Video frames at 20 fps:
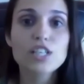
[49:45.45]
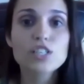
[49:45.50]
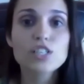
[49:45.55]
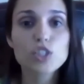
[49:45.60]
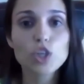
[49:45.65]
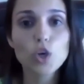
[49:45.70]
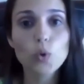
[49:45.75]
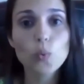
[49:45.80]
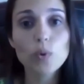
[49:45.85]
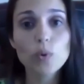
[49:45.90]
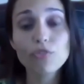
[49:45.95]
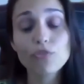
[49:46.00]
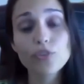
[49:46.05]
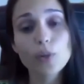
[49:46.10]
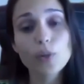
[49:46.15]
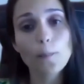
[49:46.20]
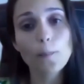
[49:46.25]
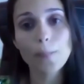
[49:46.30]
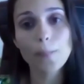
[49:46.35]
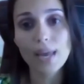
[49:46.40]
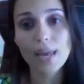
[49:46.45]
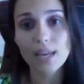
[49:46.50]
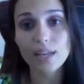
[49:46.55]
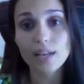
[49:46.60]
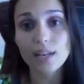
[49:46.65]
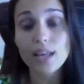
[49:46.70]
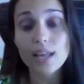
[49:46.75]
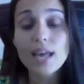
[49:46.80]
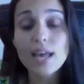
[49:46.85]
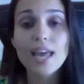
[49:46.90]
So we feel pain,
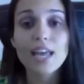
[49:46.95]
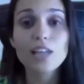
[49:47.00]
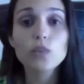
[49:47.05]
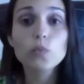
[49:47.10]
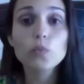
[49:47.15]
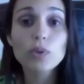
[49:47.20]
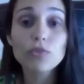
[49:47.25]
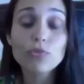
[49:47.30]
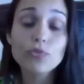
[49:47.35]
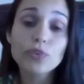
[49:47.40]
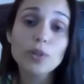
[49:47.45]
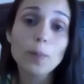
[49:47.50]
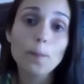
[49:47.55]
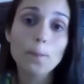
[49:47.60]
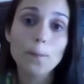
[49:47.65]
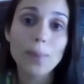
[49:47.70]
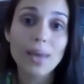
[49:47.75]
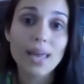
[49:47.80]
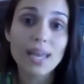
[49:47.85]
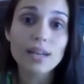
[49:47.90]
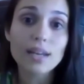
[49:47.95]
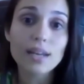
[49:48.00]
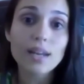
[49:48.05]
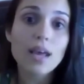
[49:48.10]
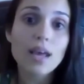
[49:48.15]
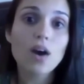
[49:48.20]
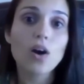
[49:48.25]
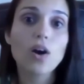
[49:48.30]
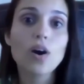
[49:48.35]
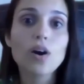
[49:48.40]
and we feel pain
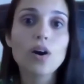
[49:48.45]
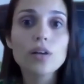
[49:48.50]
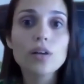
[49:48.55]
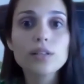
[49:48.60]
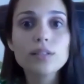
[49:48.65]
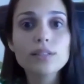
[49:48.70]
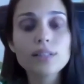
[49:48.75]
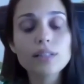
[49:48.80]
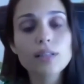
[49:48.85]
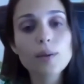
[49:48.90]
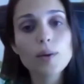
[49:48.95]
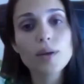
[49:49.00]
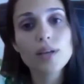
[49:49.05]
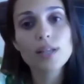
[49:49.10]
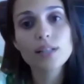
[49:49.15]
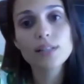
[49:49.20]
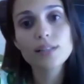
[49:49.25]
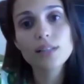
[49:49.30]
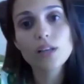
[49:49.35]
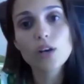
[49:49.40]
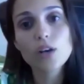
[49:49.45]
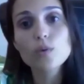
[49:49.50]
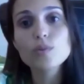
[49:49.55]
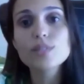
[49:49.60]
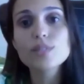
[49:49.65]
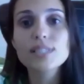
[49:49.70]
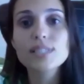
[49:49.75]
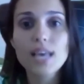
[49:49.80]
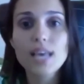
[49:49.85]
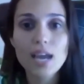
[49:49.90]
on those
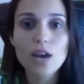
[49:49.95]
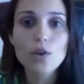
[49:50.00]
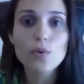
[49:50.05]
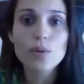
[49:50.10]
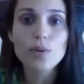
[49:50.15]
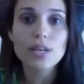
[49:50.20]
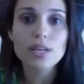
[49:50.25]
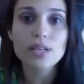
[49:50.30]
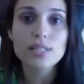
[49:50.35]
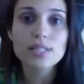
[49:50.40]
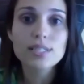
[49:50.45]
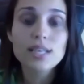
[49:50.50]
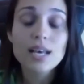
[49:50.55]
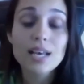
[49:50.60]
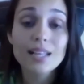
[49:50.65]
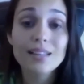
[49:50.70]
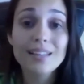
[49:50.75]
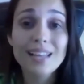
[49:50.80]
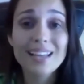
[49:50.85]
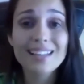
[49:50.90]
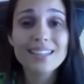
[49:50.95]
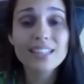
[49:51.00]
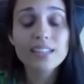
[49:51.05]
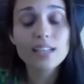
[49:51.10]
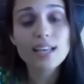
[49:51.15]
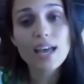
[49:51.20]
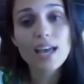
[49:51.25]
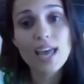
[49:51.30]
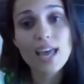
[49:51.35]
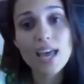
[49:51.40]
areas that
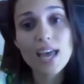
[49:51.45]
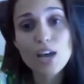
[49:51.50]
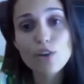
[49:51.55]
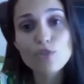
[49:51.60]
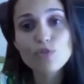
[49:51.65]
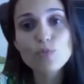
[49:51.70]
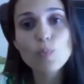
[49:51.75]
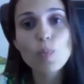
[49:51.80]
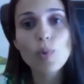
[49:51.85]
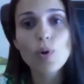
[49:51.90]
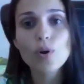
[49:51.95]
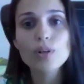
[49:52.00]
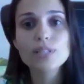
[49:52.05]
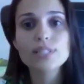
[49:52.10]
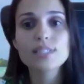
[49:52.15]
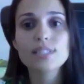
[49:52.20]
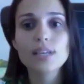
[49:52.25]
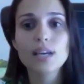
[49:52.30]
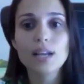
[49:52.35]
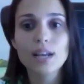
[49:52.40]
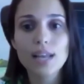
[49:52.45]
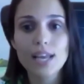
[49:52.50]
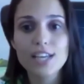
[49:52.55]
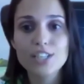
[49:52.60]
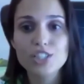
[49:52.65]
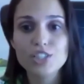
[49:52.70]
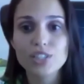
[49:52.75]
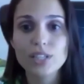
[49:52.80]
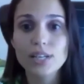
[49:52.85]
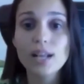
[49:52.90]
have more
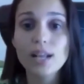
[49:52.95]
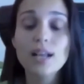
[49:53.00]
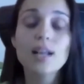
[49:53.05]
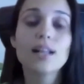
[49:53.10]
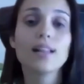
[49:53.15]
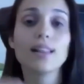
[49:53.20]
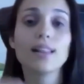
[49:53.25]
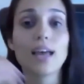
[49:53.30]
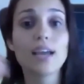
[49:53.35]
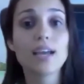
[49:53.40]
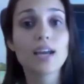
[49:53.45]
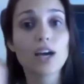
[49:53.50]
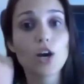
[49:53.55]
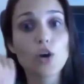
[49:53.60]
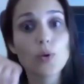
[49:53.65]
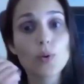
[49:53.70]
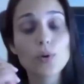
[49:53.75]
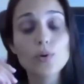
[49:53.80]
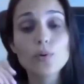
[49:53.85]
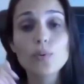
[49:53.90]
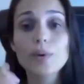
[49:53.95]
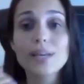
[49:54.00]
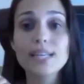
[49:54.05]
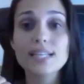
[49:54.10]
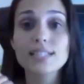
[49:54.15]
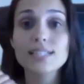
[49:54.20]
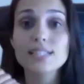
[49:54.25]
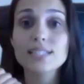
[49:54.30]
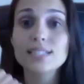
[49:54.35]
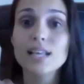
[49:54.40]
stagnation, like our wrists,
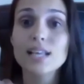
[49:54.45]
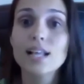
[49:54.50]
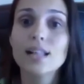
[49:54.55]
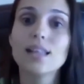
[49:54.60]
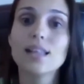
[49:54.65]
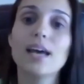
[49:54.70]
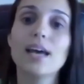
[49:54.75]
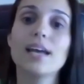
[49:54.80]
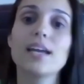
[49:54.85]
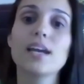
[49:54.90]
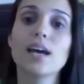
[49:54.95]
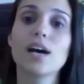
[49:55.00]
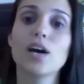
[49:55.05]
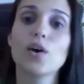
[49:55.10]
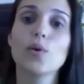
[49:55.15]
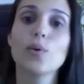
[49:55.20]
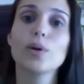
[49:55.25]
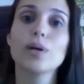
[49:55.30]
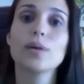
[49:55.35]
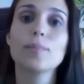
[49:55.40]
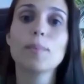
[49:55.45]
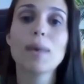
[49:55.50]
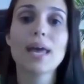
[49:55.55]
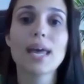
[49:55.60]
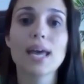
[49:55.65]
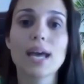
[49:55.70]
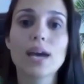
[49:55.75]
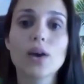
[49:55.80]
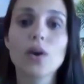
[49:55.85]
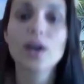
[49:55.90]
like our
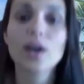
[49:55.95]
back,